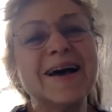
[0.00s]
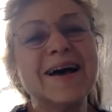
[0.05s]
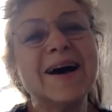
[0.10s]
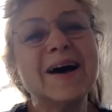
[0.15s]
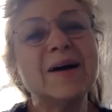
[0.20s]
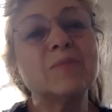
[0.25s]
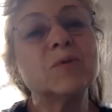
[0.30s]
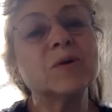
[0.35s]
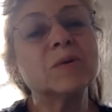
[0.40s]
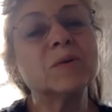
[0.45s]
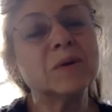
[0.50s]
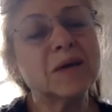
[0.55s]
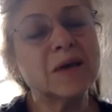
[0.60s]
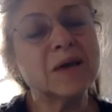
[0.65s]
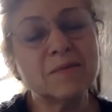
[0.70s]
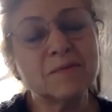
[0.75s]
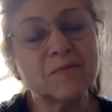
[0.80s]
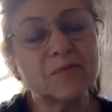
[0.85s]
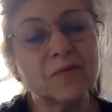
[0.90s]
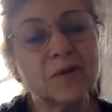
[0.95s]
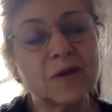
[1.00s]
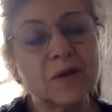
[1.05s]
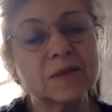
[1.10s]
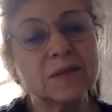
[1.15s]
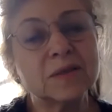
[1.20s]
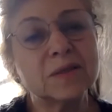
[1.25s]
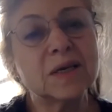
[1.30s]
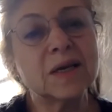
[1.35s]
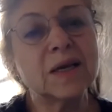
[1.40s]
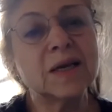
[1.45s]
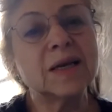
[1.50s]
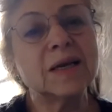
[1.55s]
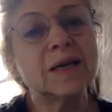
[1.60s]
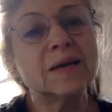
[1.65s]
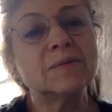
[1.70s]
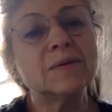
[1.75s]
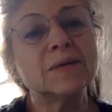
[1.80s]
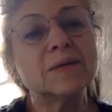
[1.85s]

and we became friends. And he,